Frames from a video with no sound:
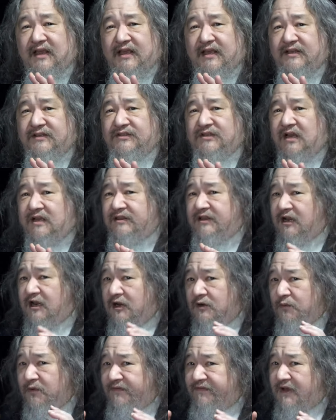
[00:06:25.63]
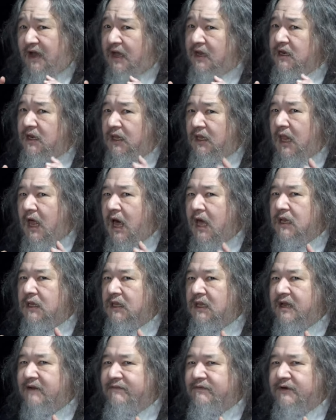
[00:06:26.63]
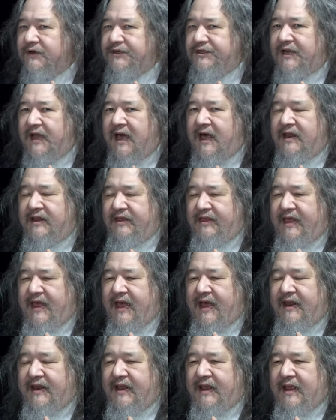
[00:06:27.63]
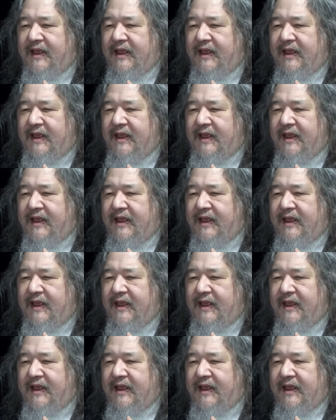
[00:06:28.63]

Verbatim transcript: inside there and we've gotten a lot of leverage out of that